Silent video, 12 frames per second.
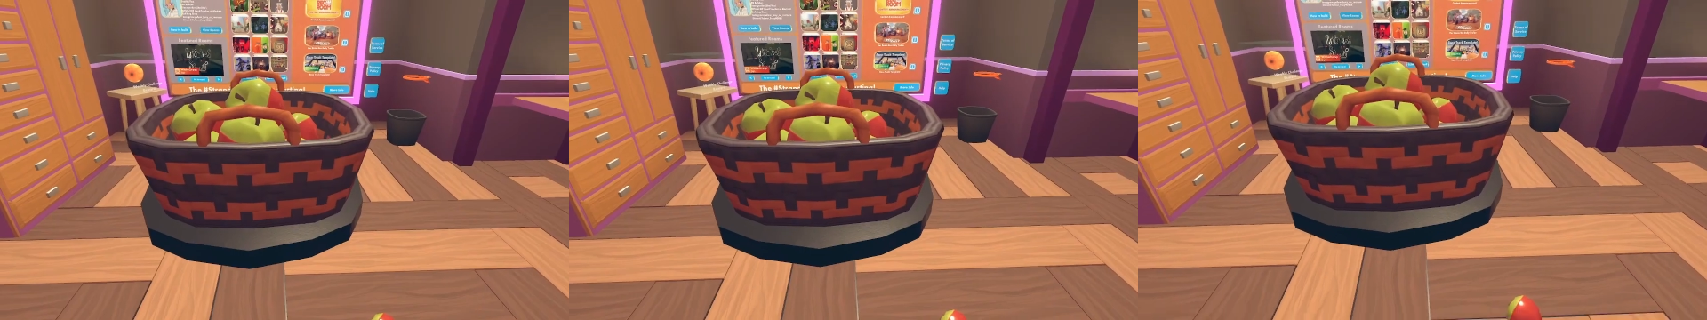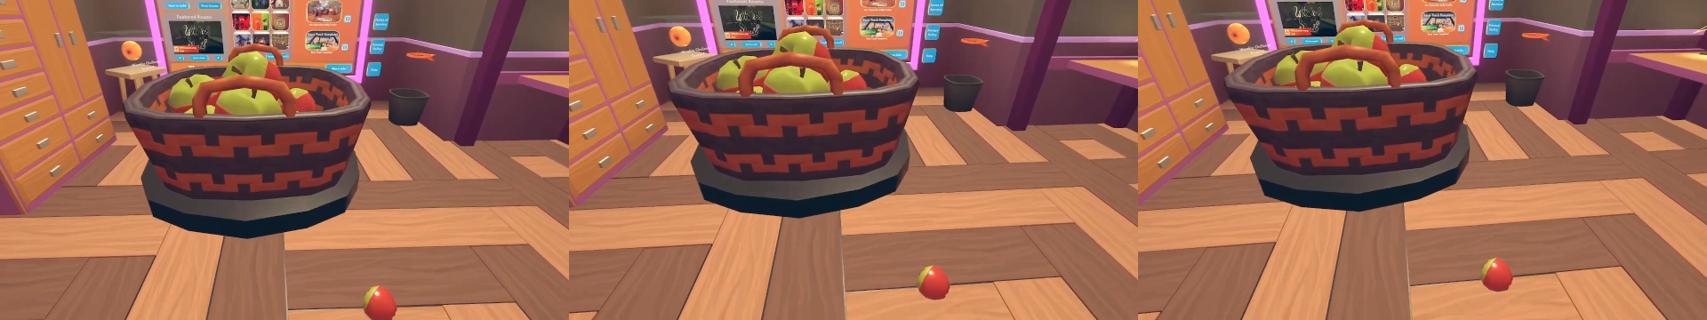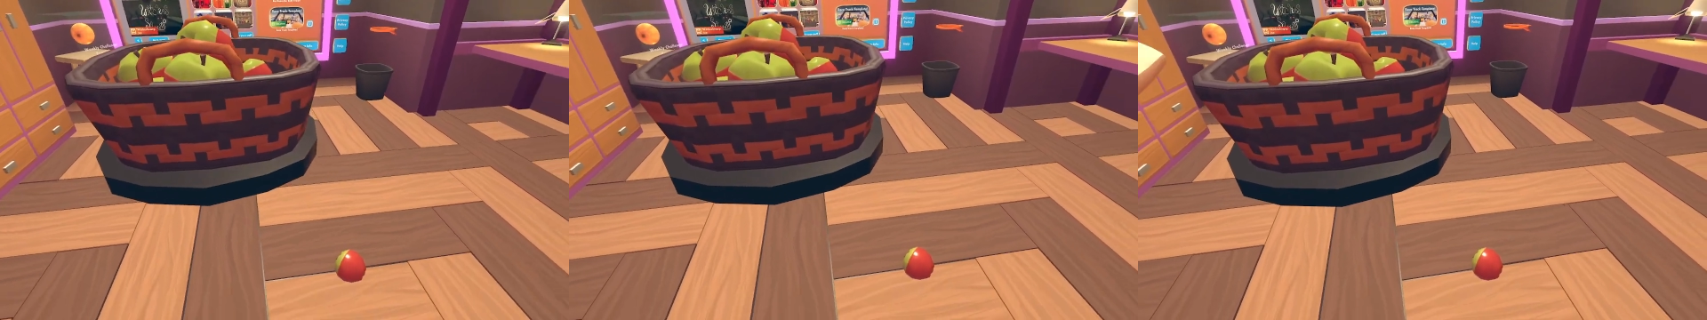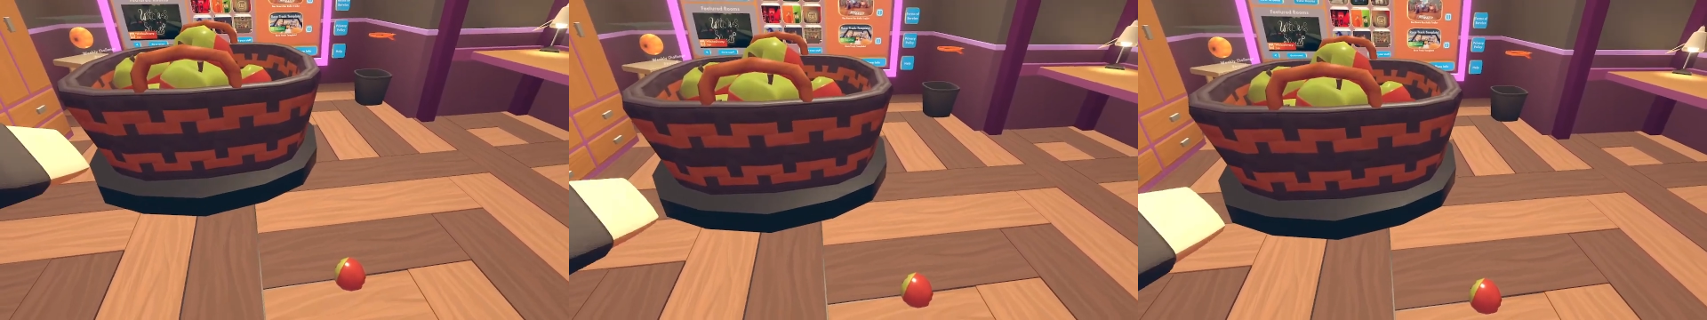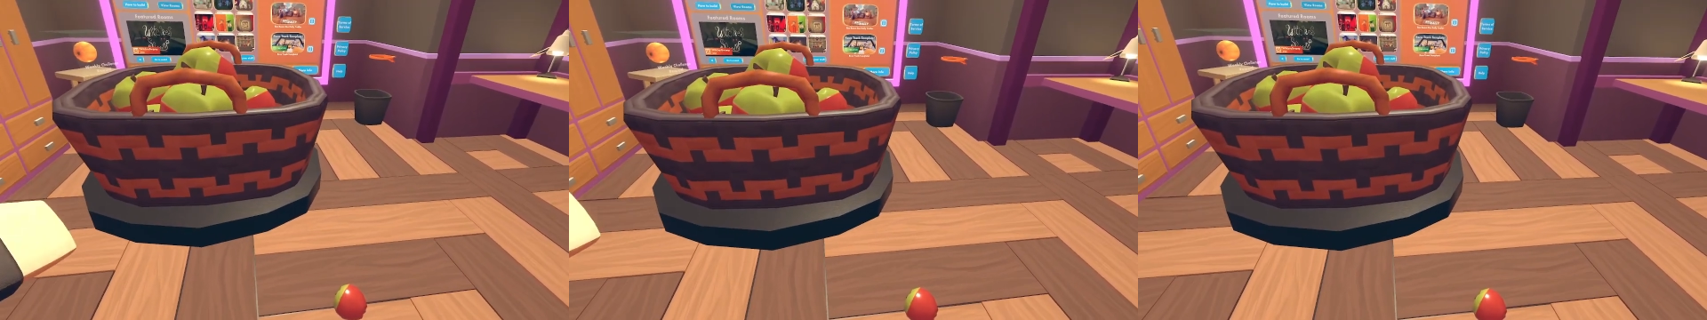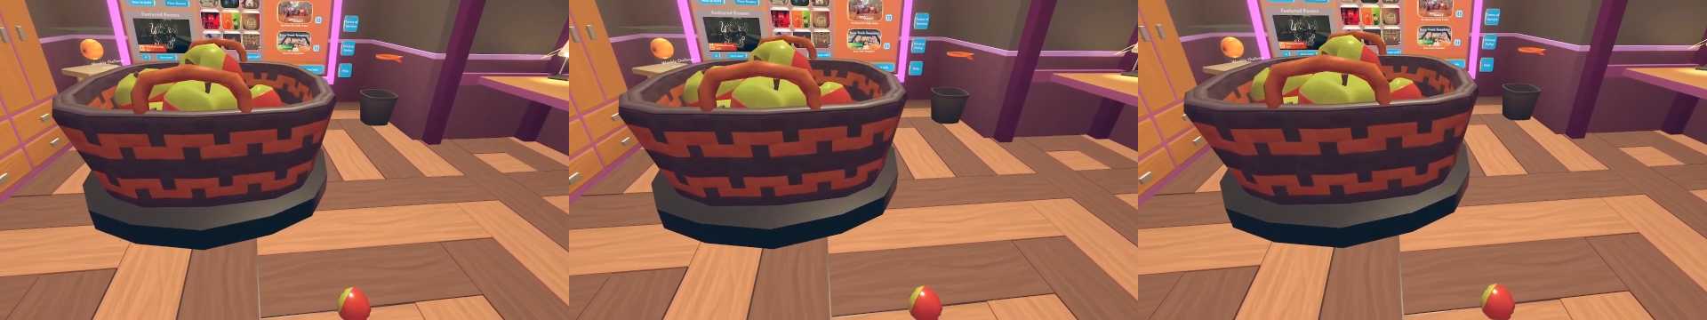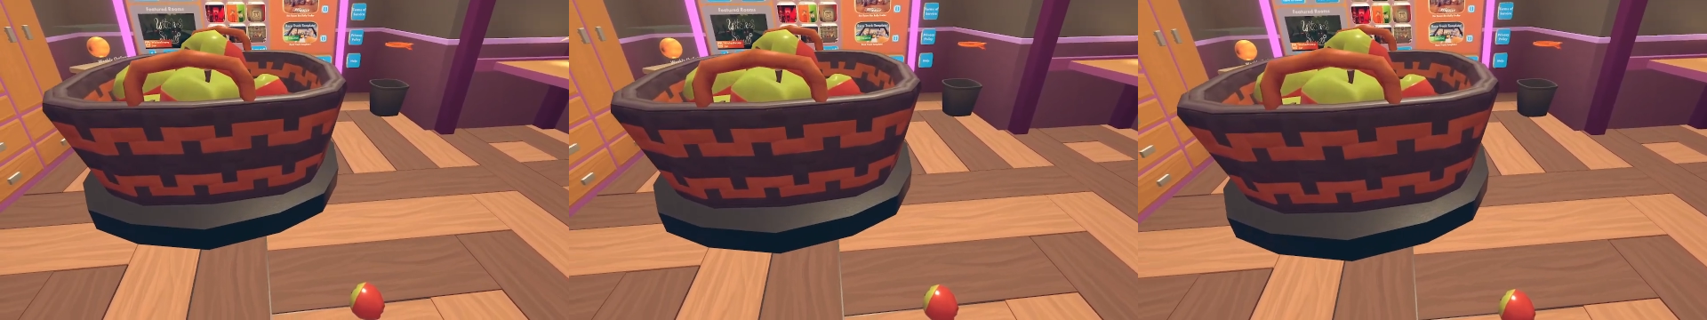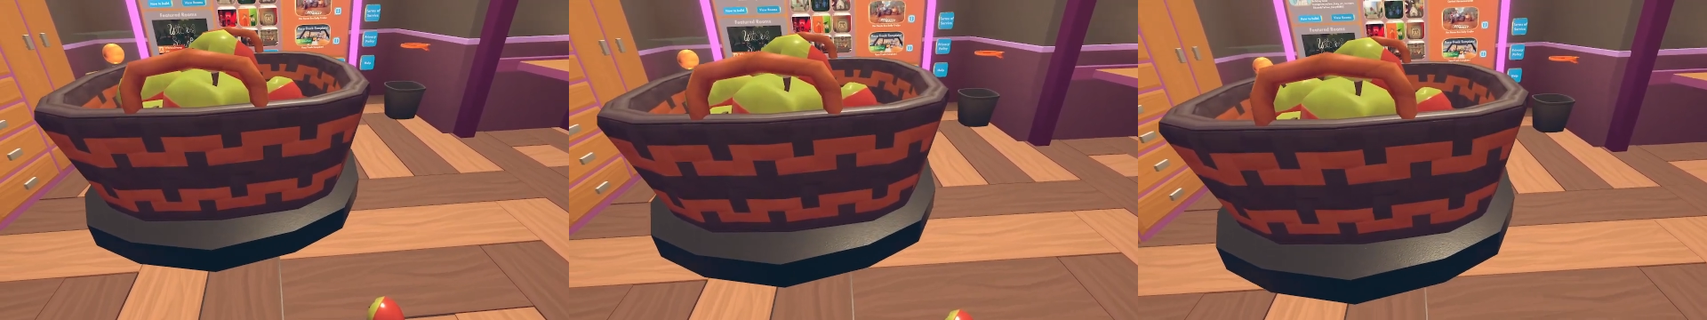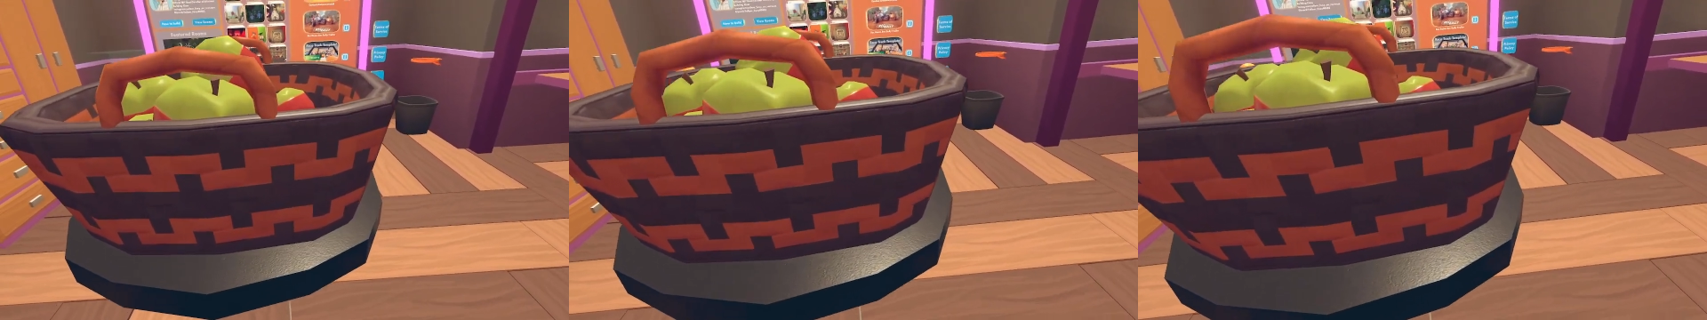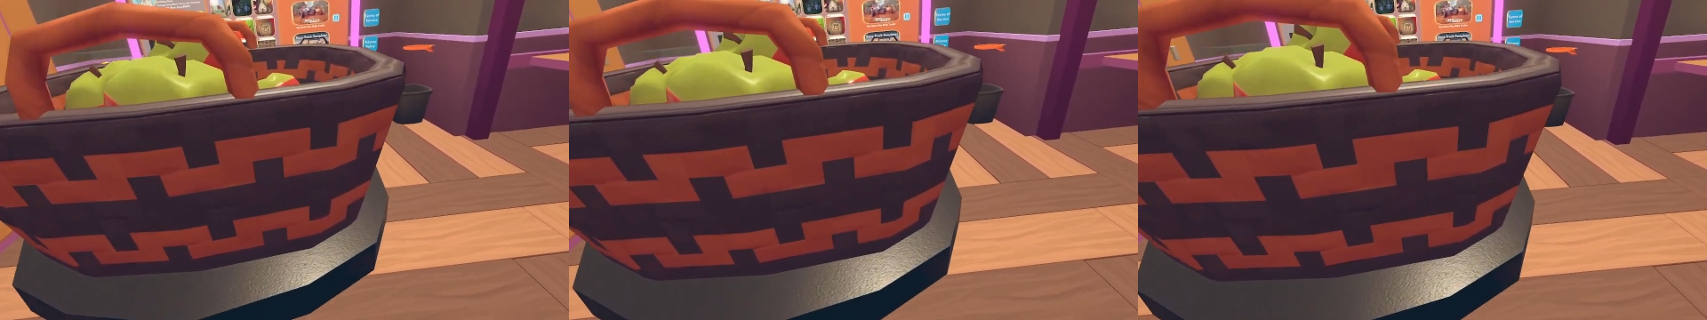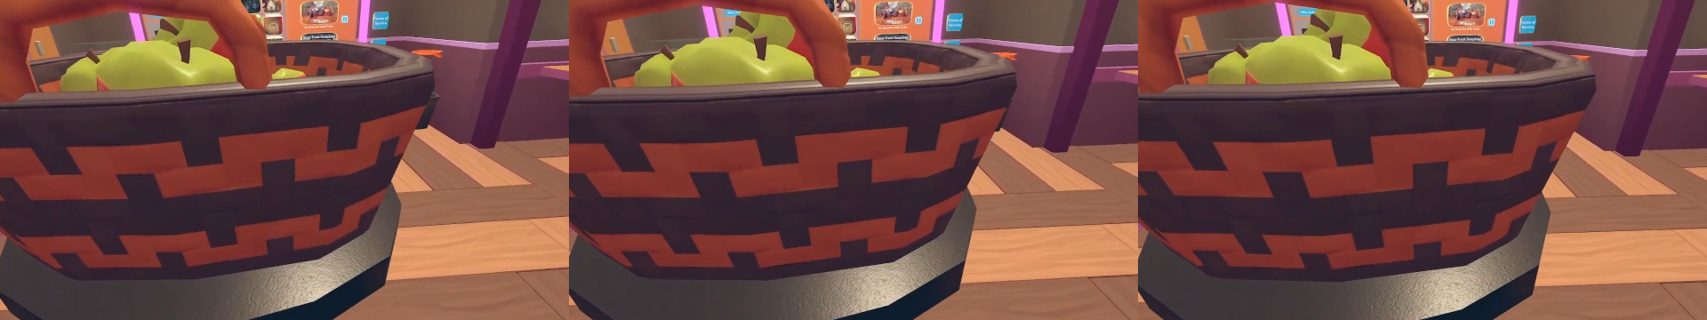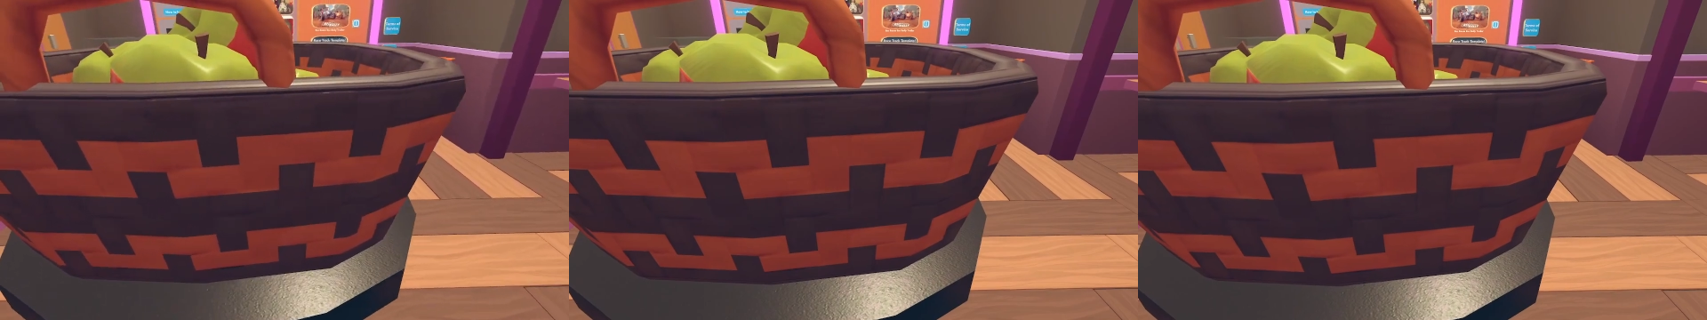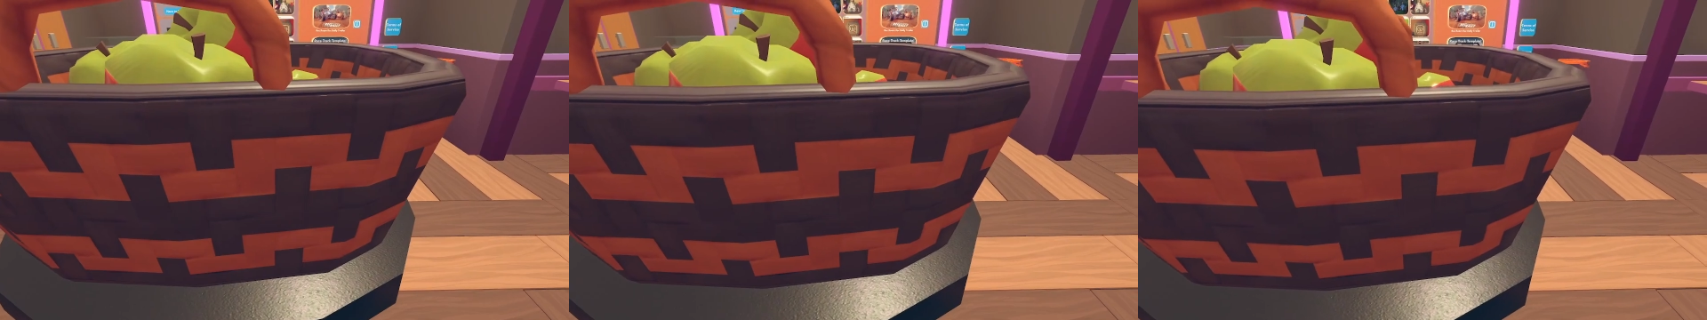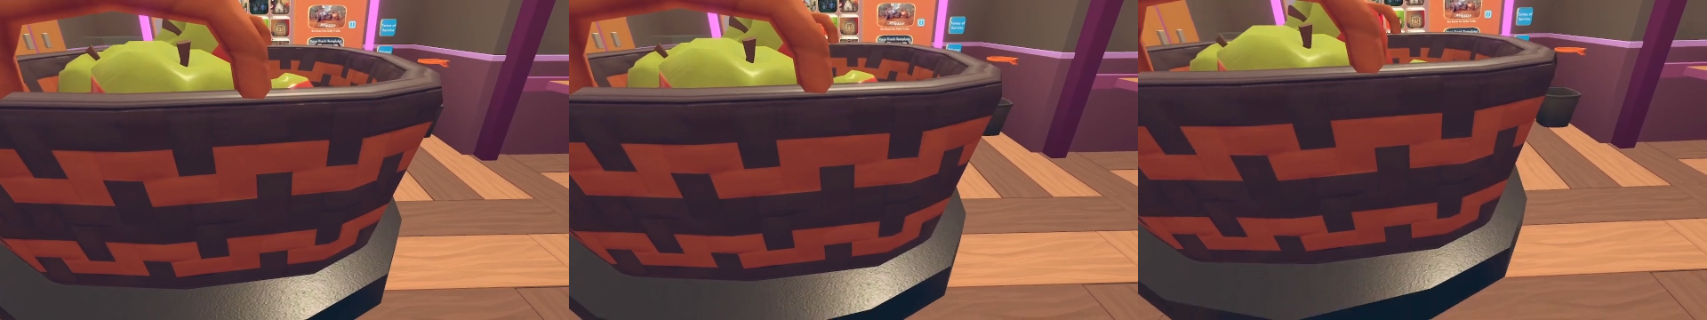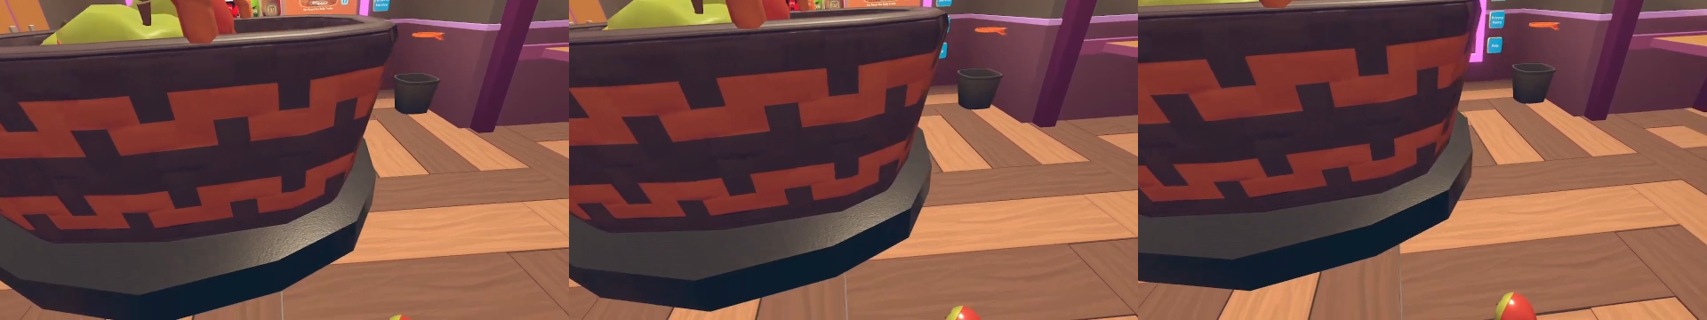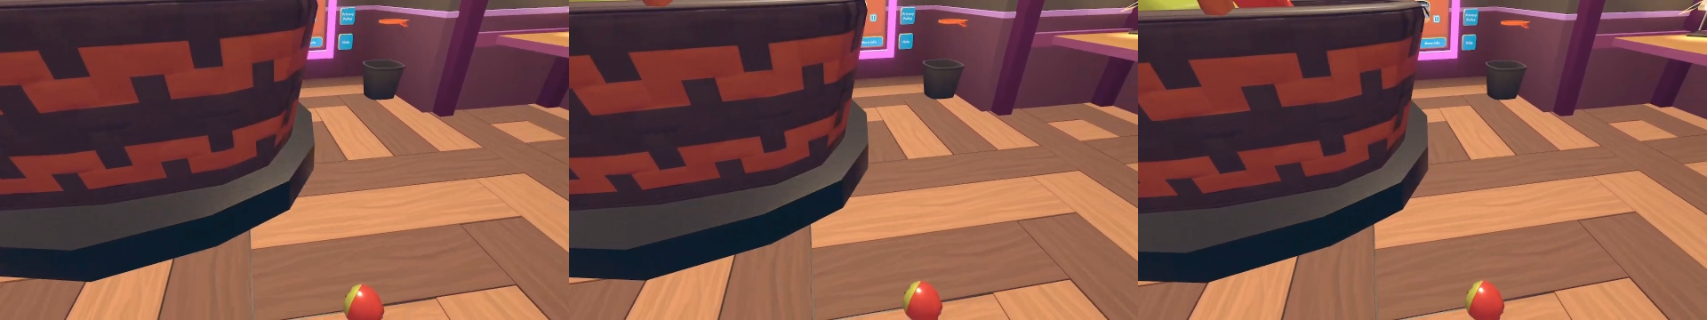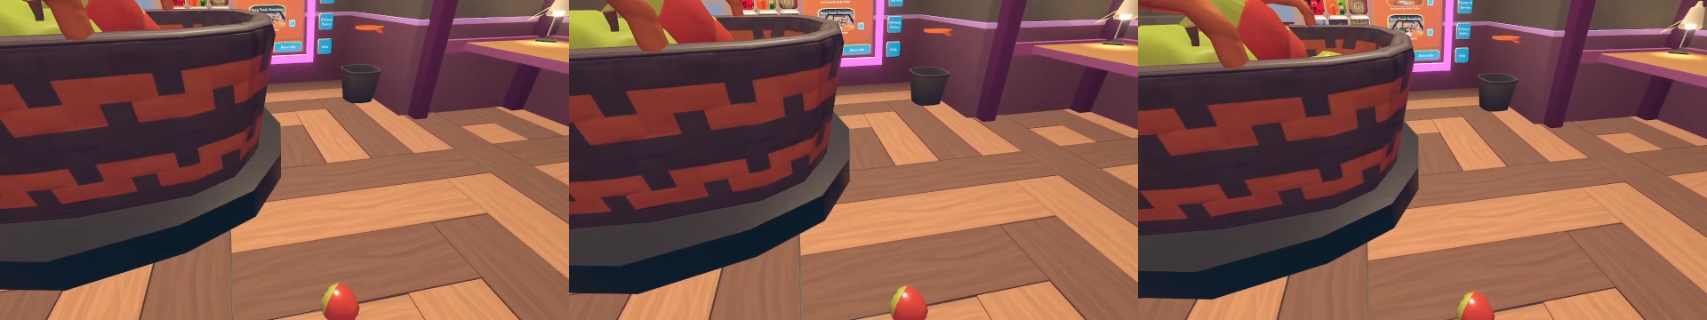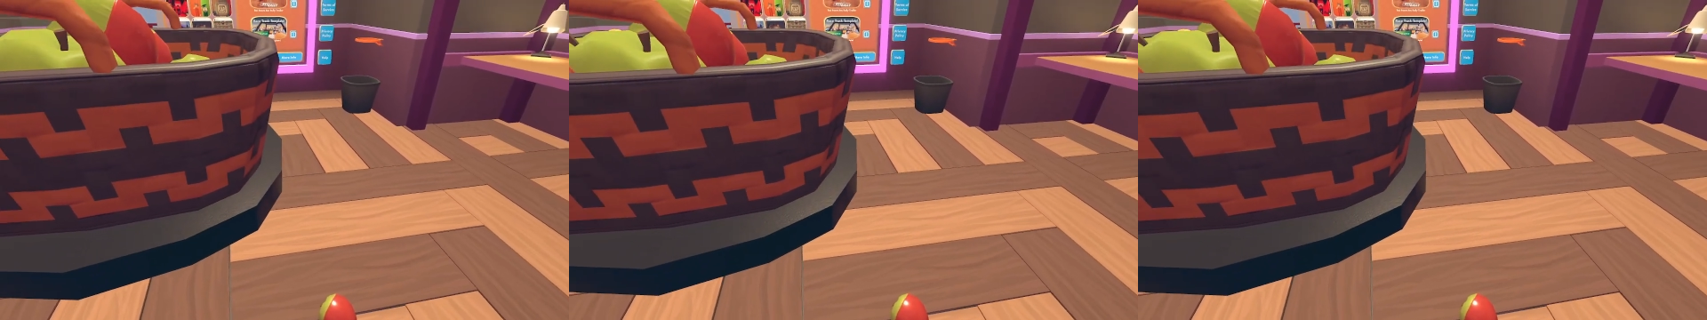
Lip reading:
Nobody's mouth can be seen.